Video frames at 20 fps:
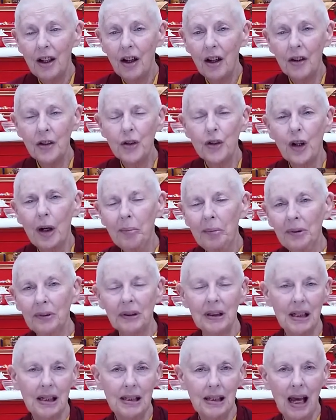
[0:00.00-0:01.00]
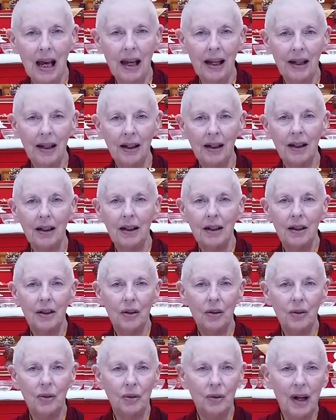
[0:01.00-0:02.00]
untrammeled desire
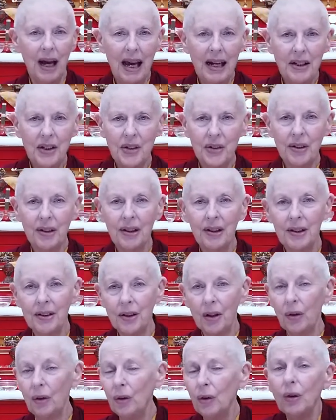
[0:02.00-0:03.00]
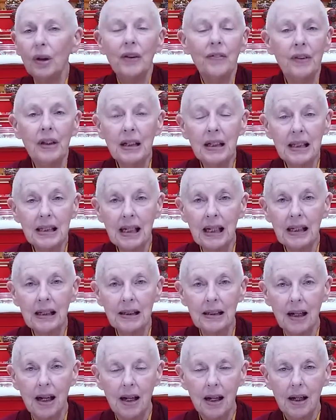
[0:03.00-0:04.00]
or hatred, or all of these
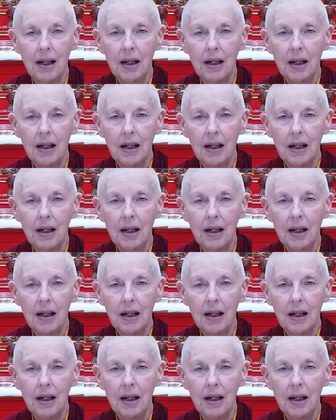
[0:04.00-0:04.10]
things